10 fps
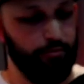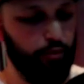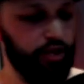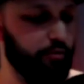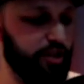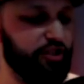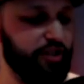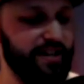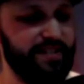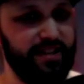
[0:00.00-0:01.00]
Yeah. What are
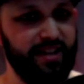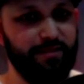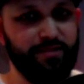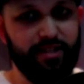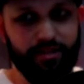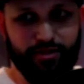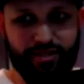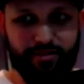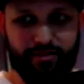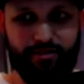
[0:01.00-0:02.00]
you trying to say, MD?
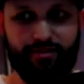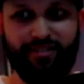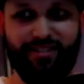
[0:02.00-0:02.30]
Jesus.